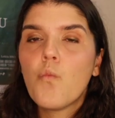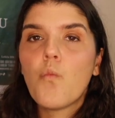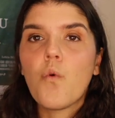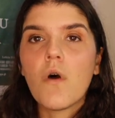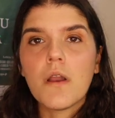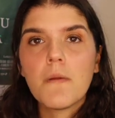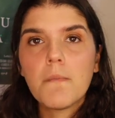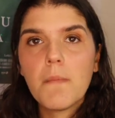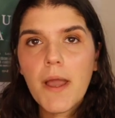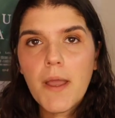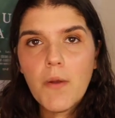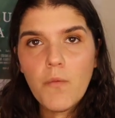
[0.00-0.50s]

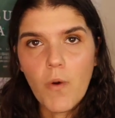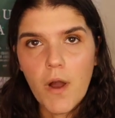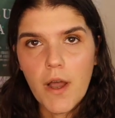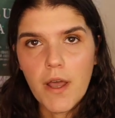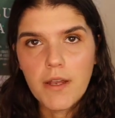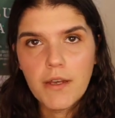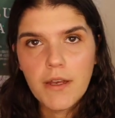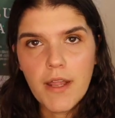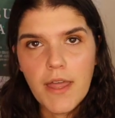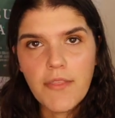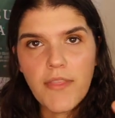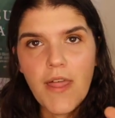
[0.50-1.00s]
one by
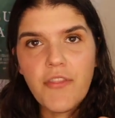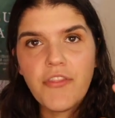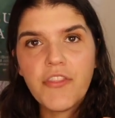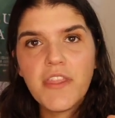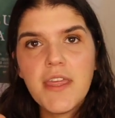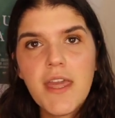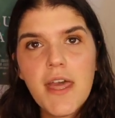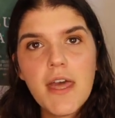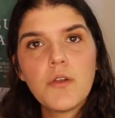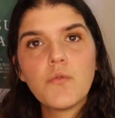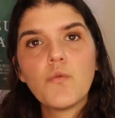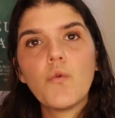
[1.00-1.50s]
one, and at
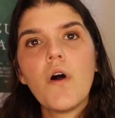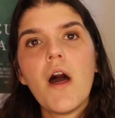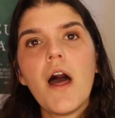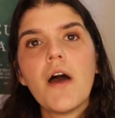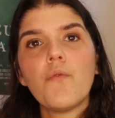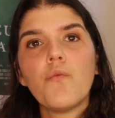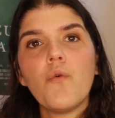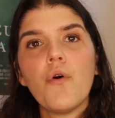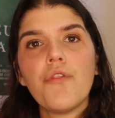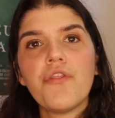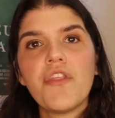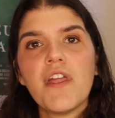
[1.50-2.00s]
the end
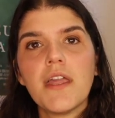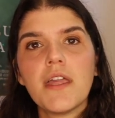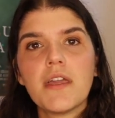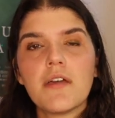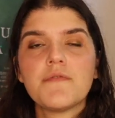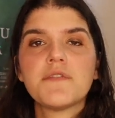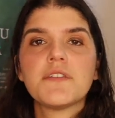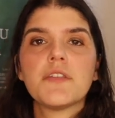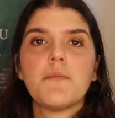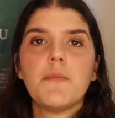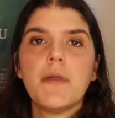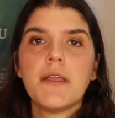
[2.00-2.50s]
we'll think
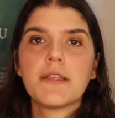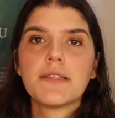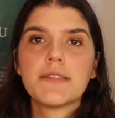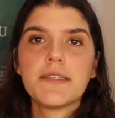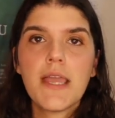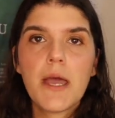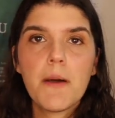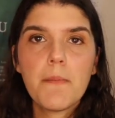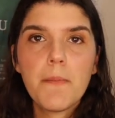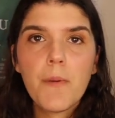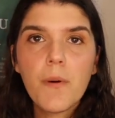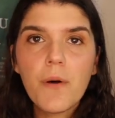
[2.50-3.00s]
of some
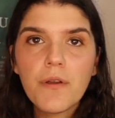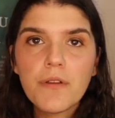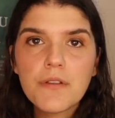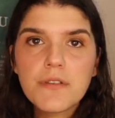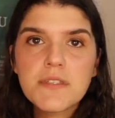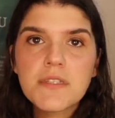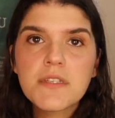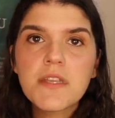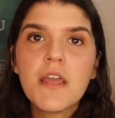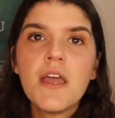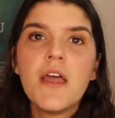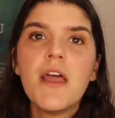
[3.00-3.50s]

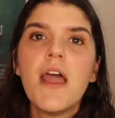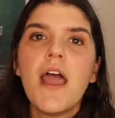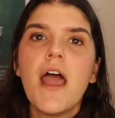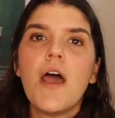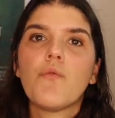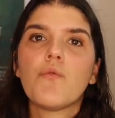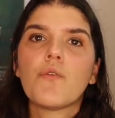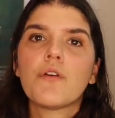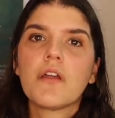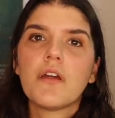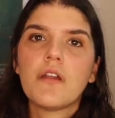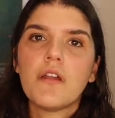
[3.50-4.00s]
examples,
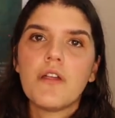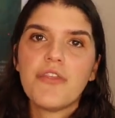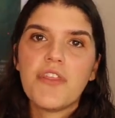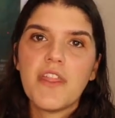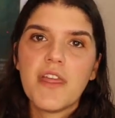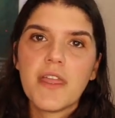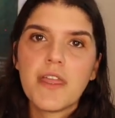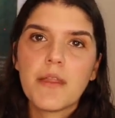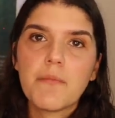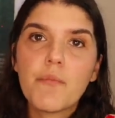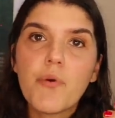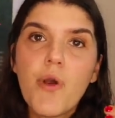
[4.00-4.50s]
and we're going to
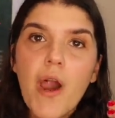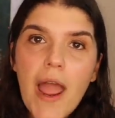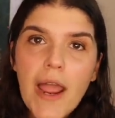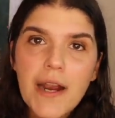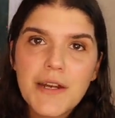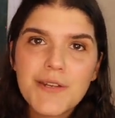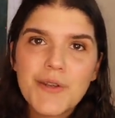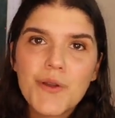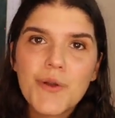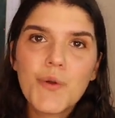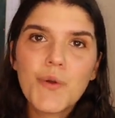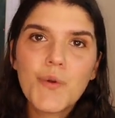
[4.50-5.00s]
think in
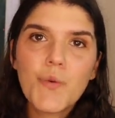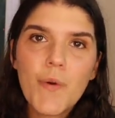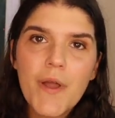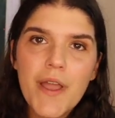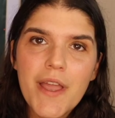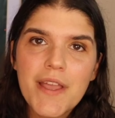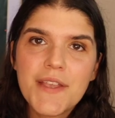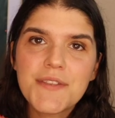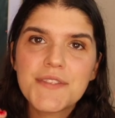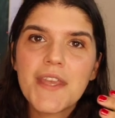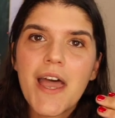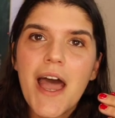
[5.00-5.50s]
practical
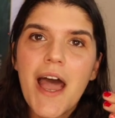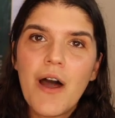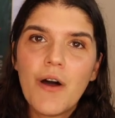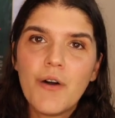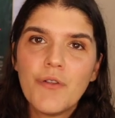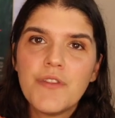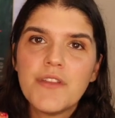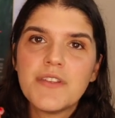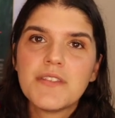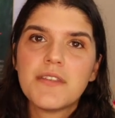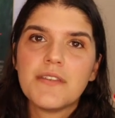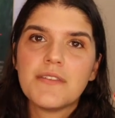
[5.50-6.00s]
ways how
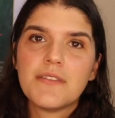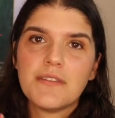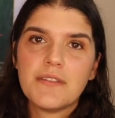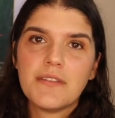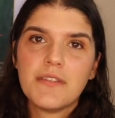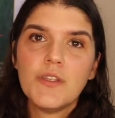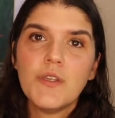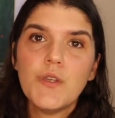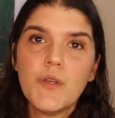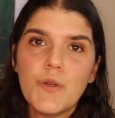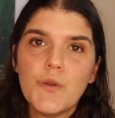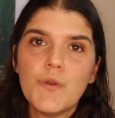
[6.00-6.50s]
this is
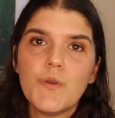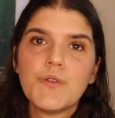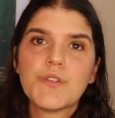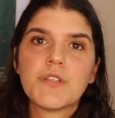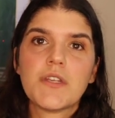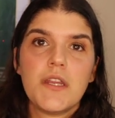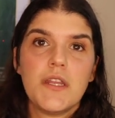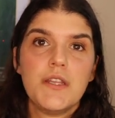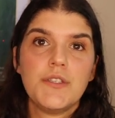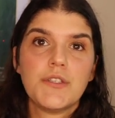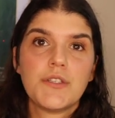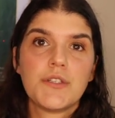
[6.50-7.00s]

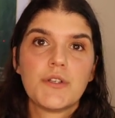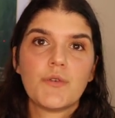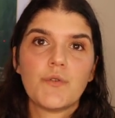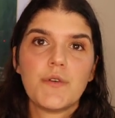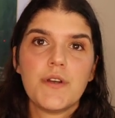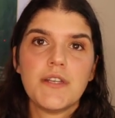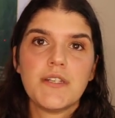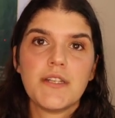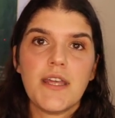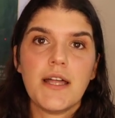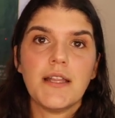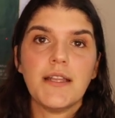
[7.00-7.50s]
used in
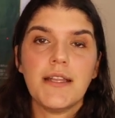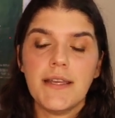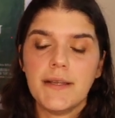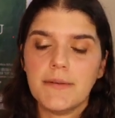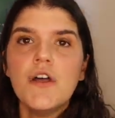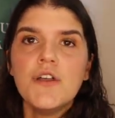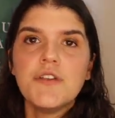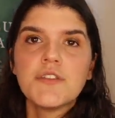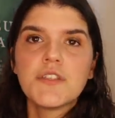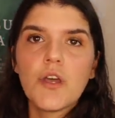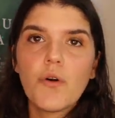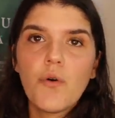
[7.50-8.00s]
storytelling.
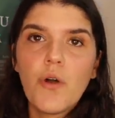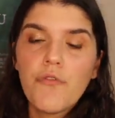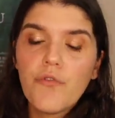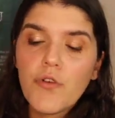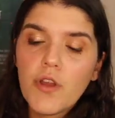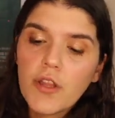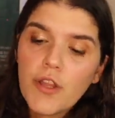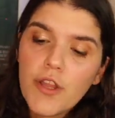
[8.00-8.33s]
So if we